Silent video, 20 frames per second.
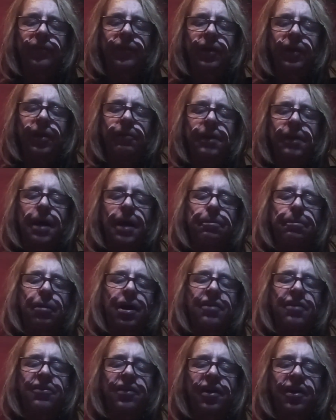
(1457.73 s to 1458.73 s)
My
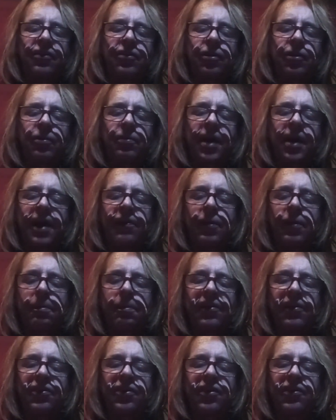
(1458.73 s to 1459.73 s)
predecessor ran the
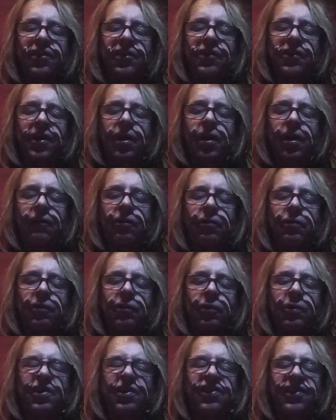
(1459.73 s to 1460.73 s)
business as a cover for
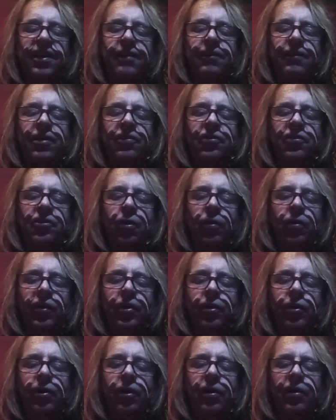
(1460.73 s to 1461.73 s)
receiving stolen
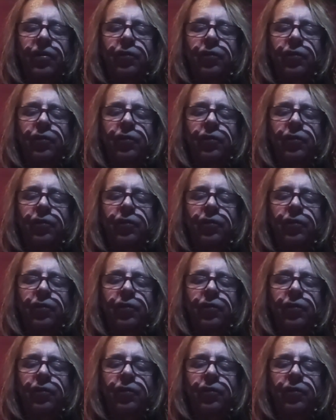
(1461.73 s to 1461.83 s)
goods,